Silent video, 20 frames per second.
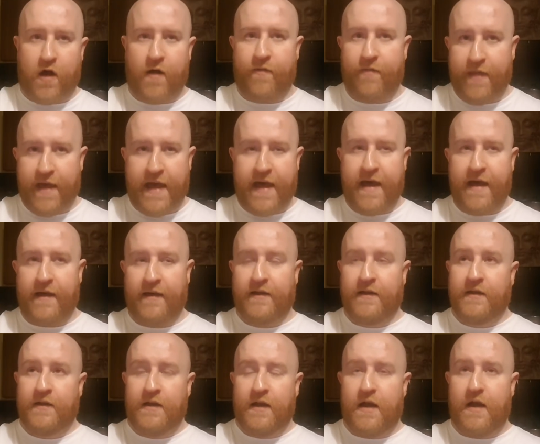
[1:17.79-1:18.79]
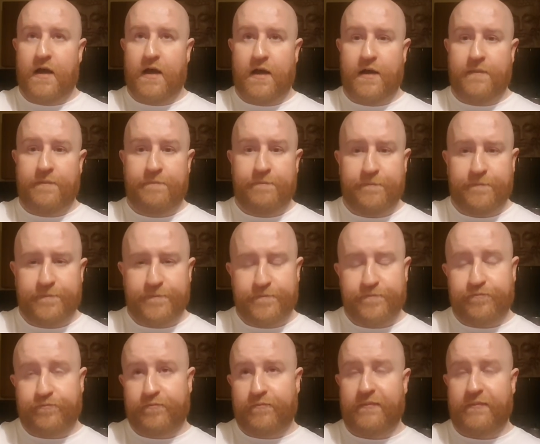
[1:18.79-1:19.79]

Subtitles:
on there, and